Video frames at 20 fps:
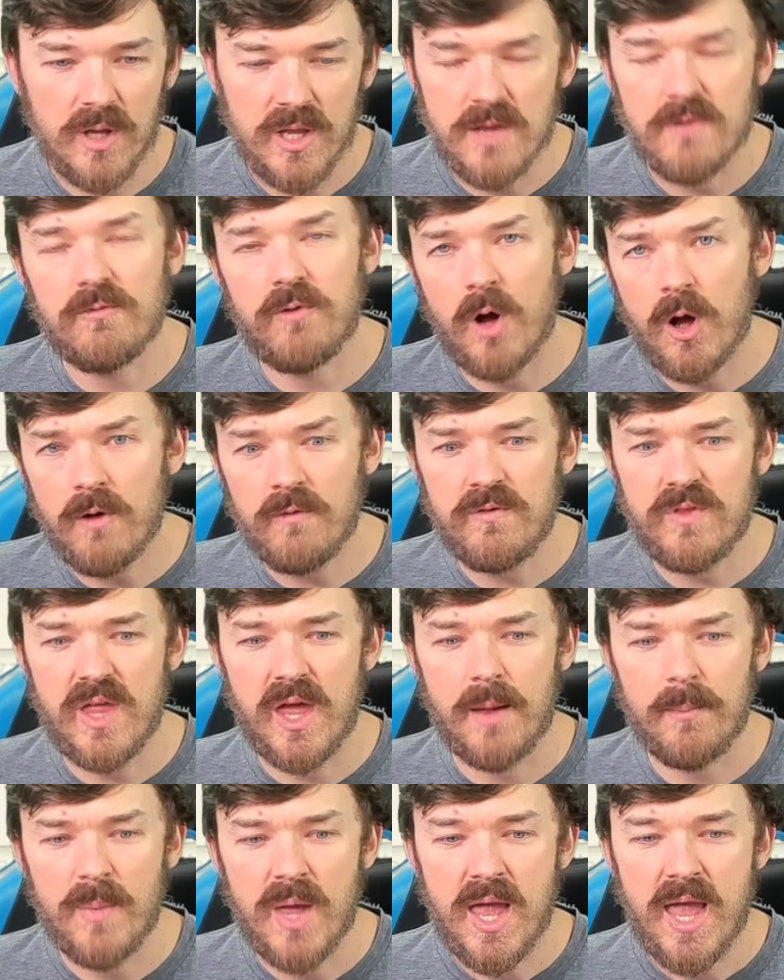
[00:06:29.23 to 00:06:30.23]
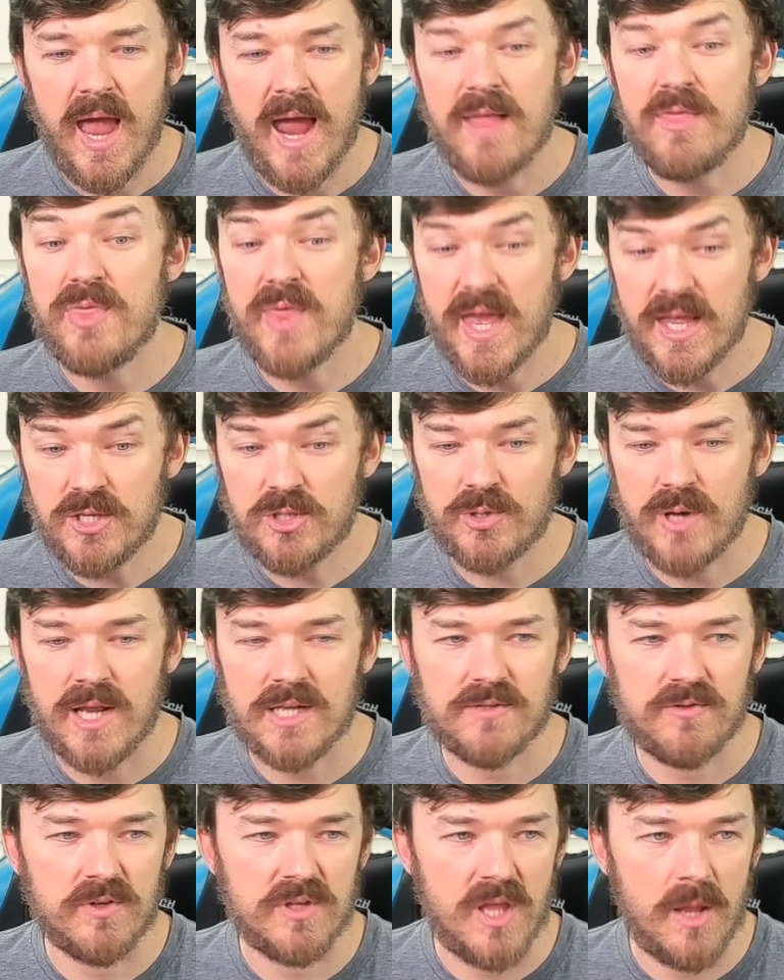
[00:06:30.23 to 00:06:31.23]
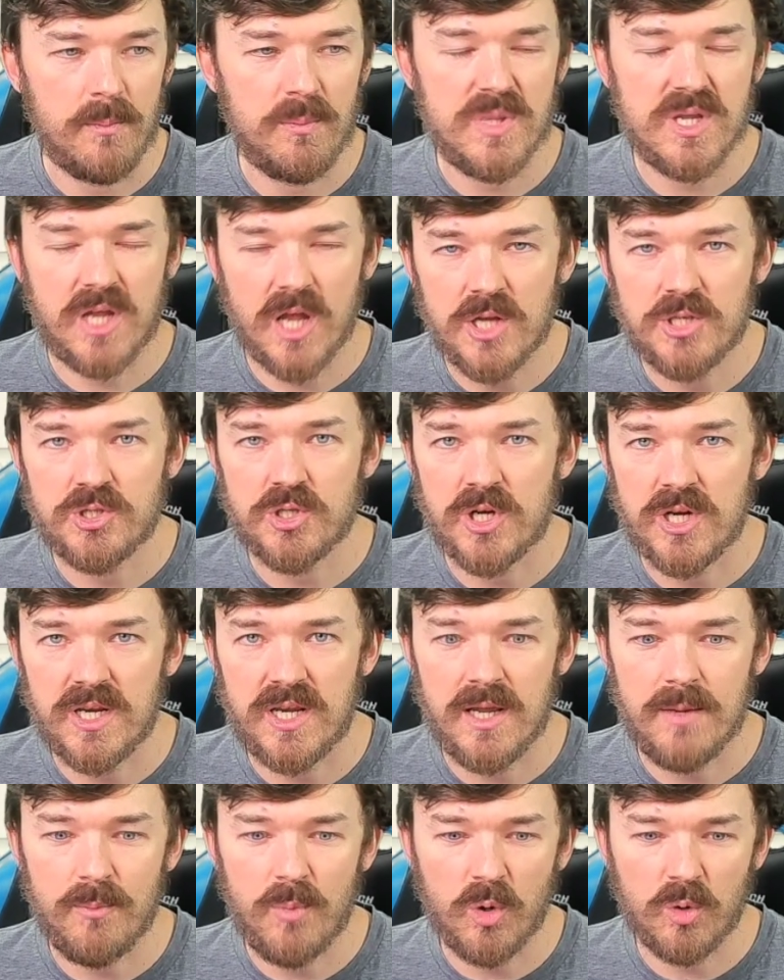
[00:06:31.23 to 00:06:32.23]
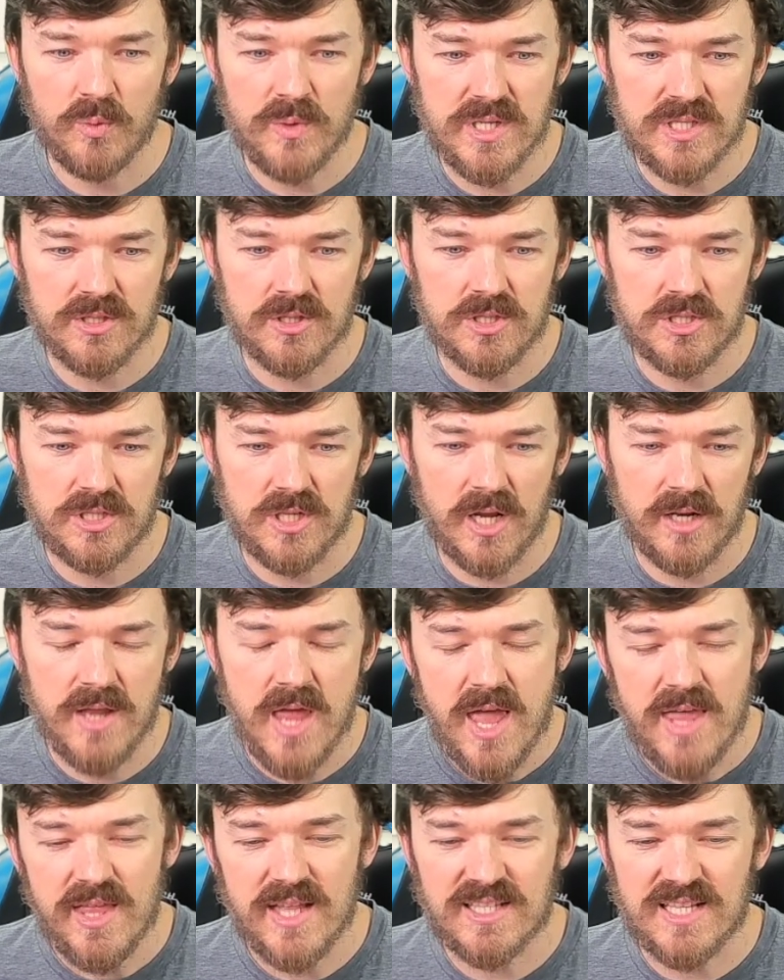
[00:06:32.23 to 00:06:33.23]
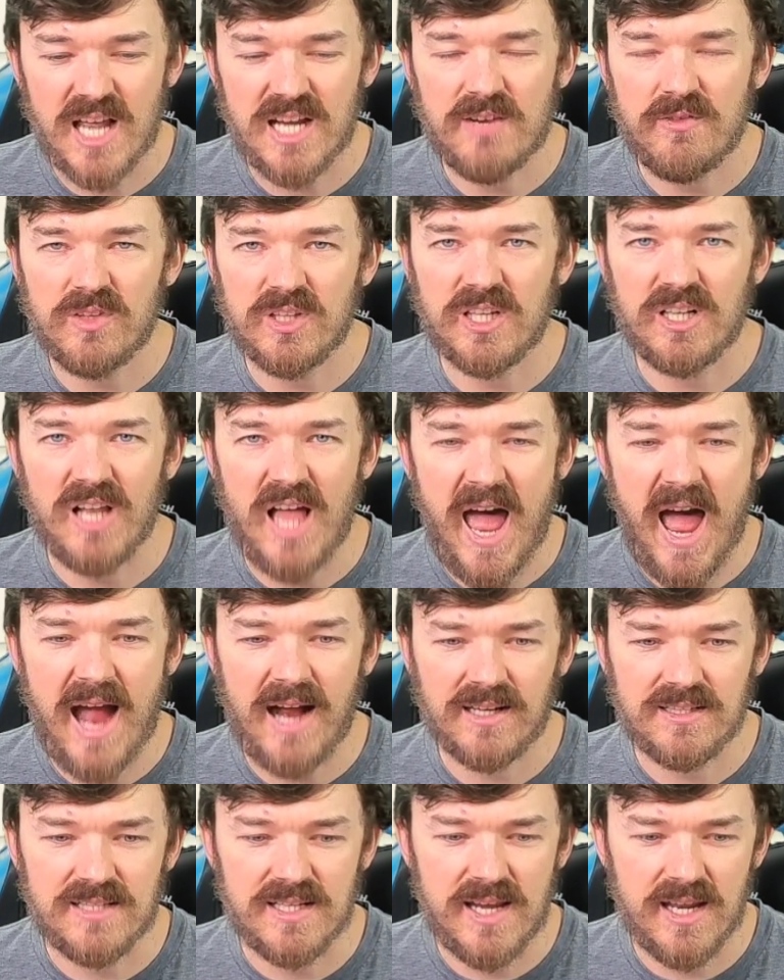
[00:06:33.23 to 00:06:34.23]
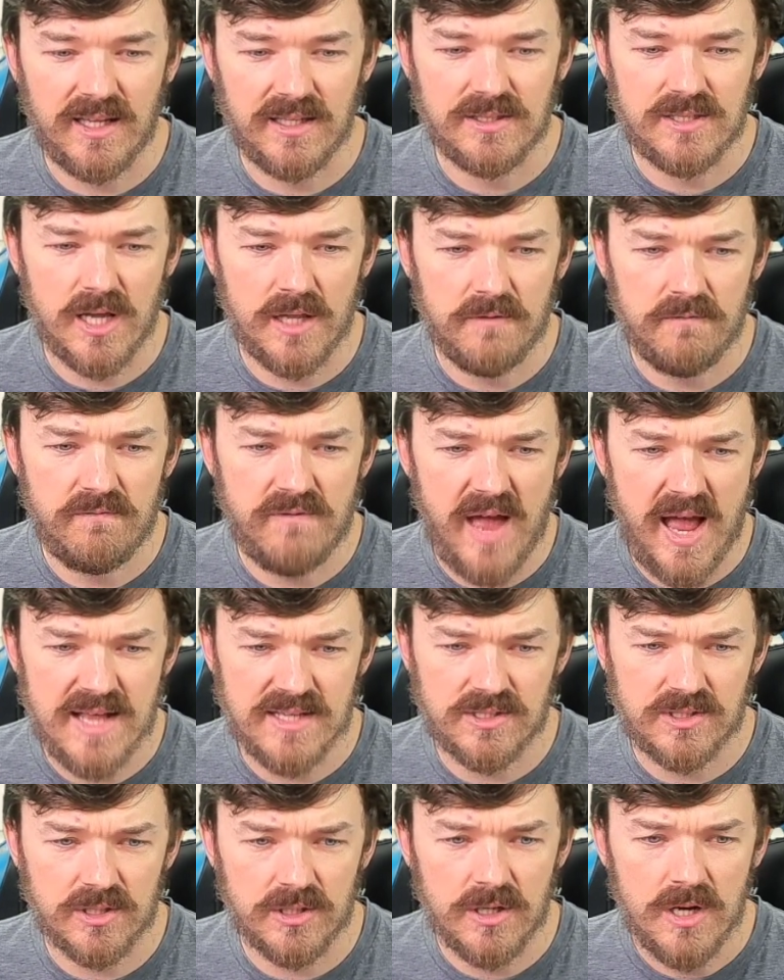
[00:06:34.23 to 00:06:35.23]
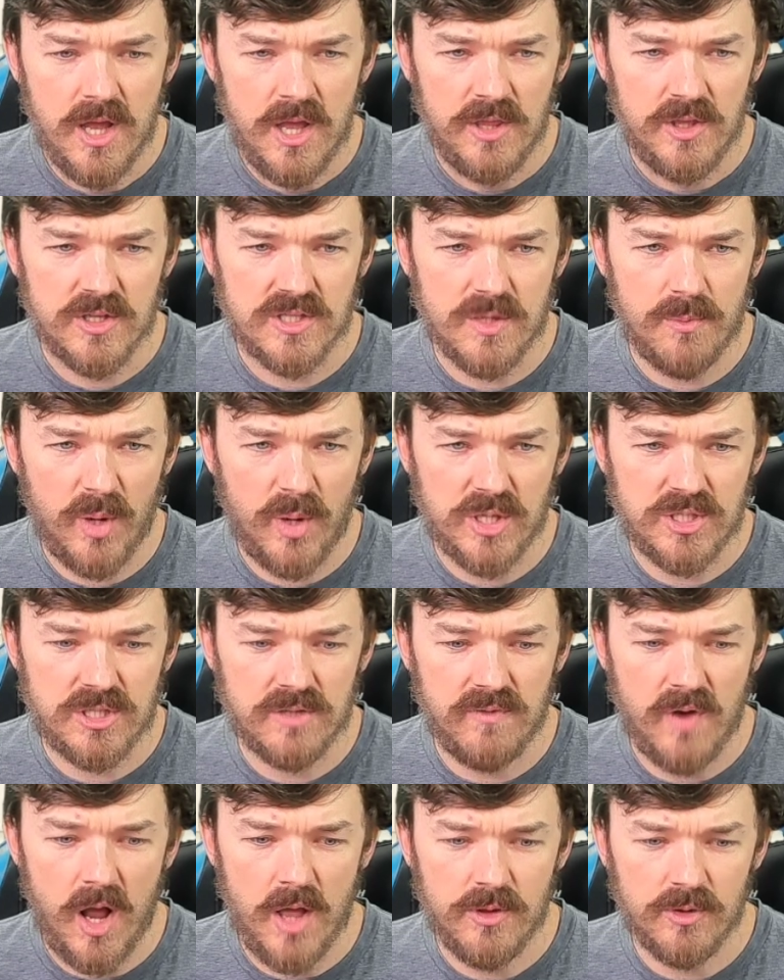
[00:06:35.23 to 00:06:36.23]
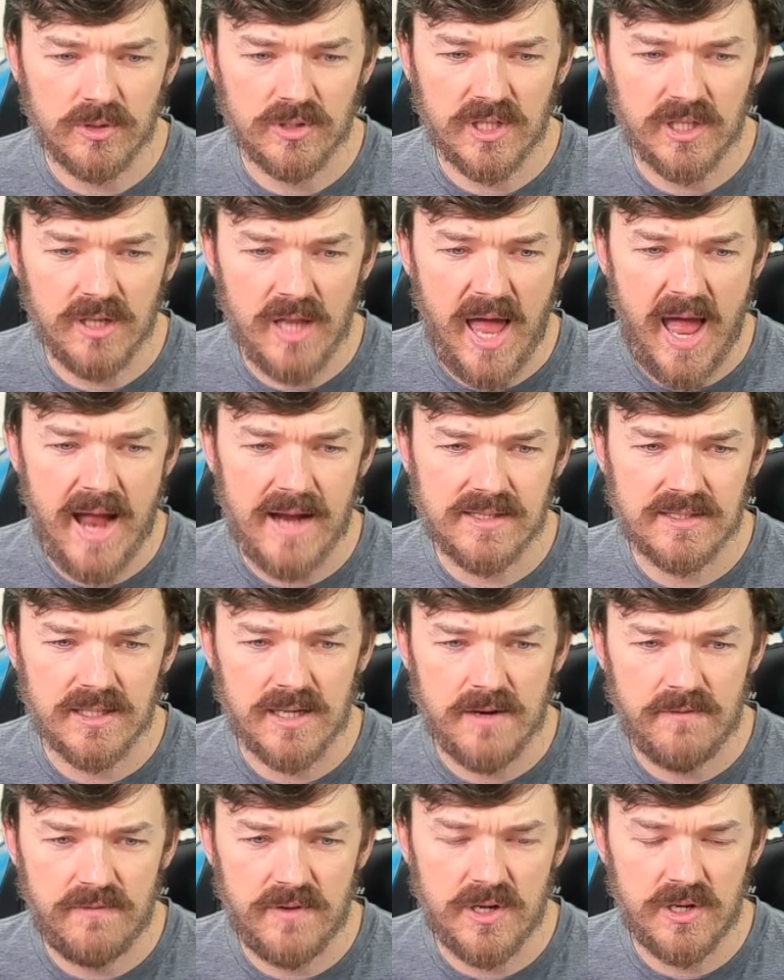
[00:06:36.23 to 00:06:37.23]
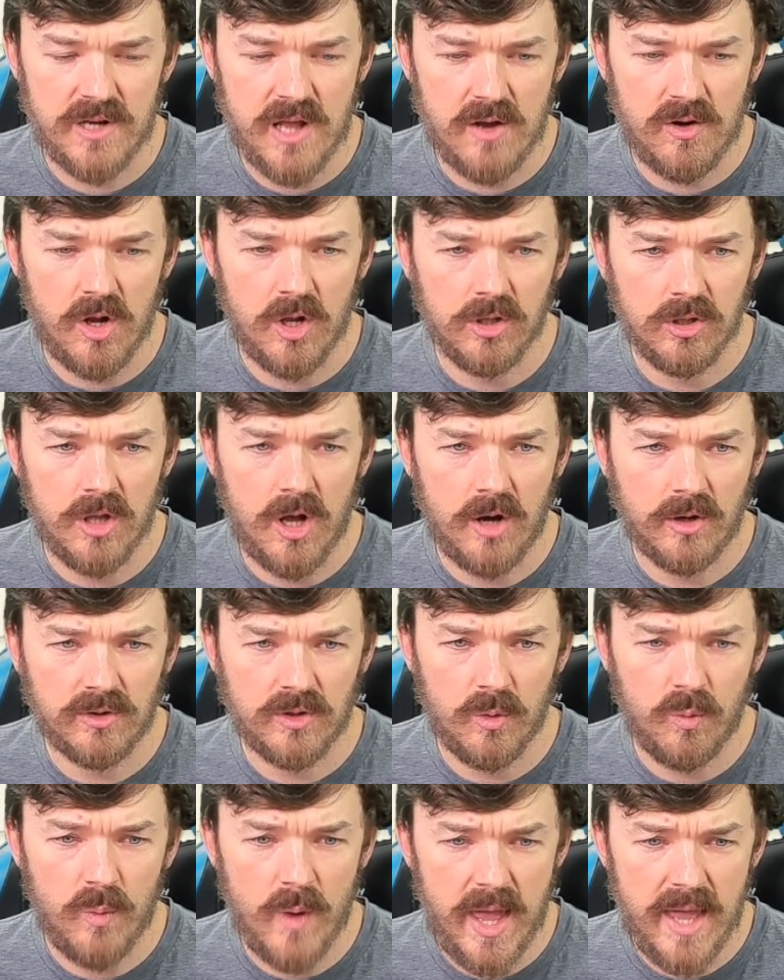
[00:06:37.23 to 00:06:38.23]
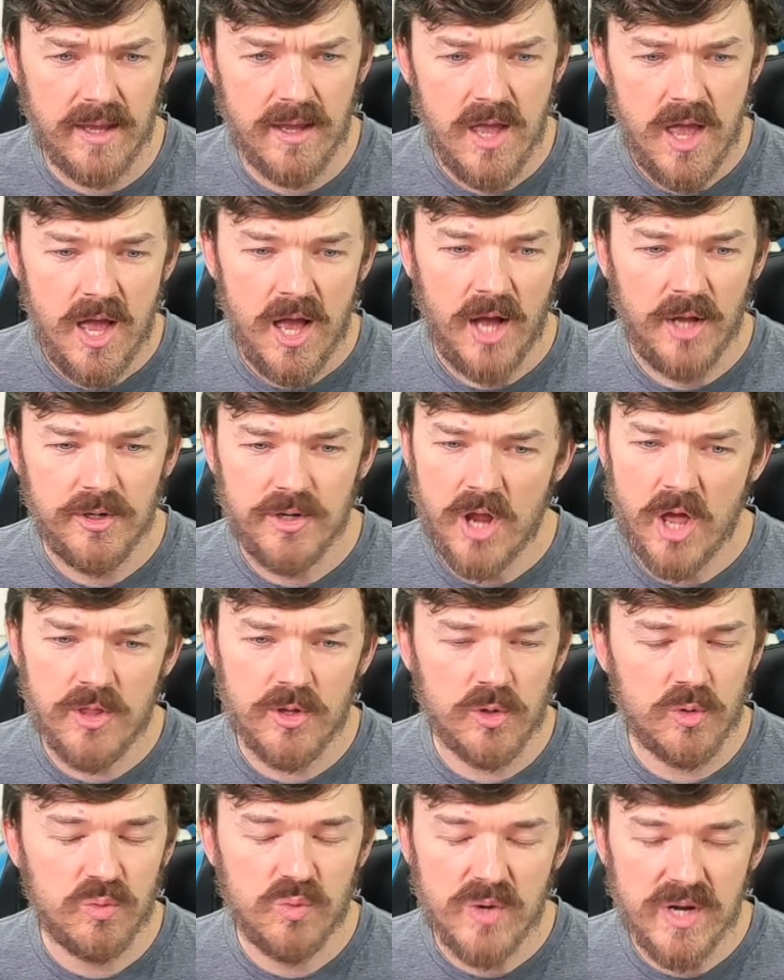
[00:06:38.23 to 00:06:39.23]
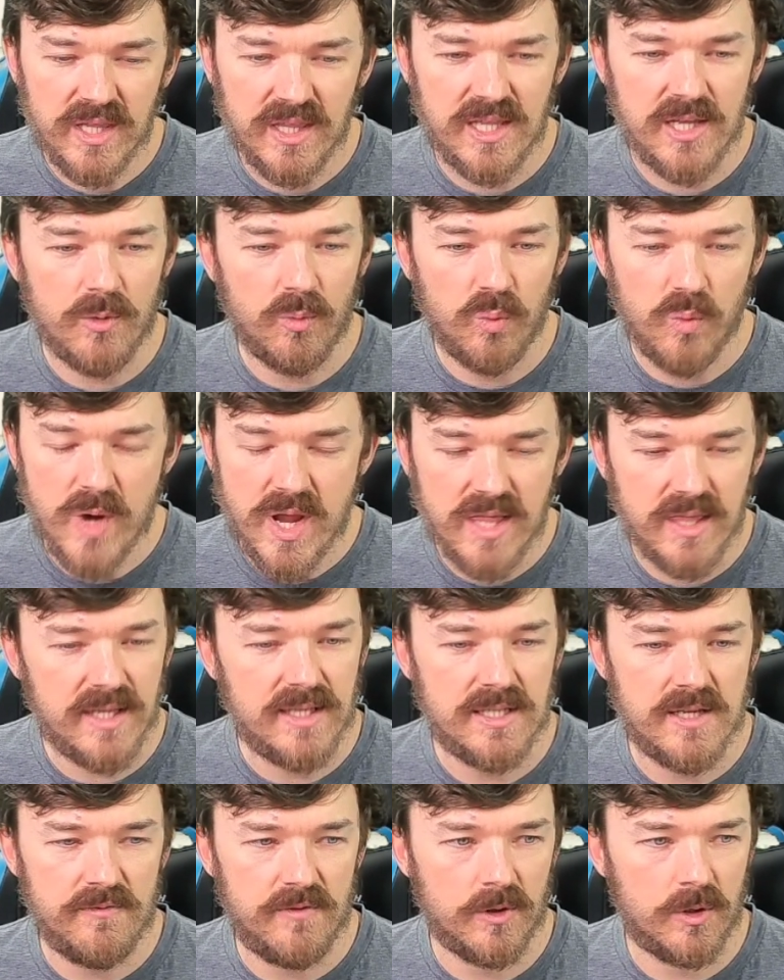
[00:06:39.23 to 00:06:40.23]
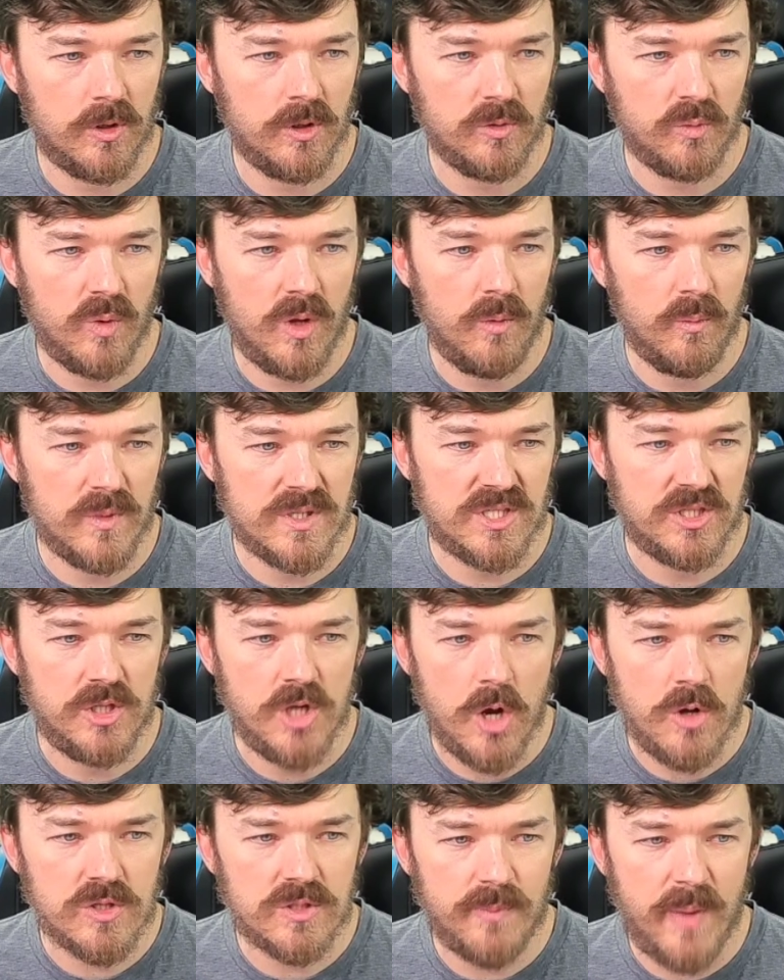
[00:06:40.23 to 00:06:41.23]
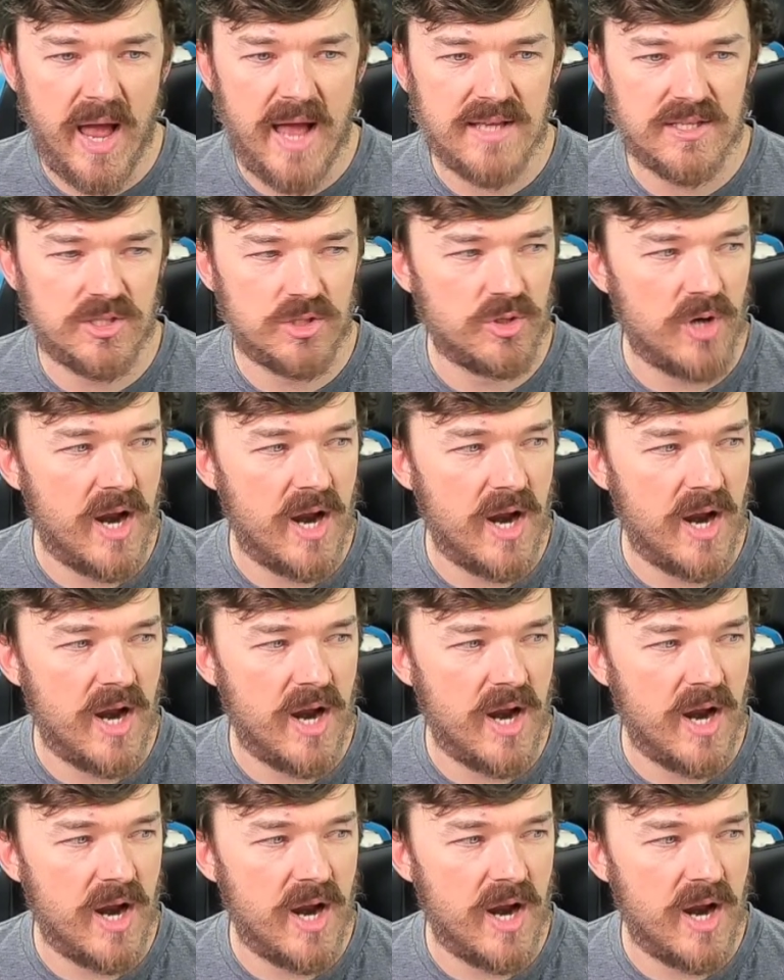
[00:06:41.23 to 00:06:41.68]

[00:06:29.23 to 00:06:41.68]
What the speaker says: Evolve them and then transfer them because you're going to get more research done. That's kind of a little hack to get it done faster. There's a bunch of other little hacks that I figured out along the way. Another really, really difficult one was Nosepass.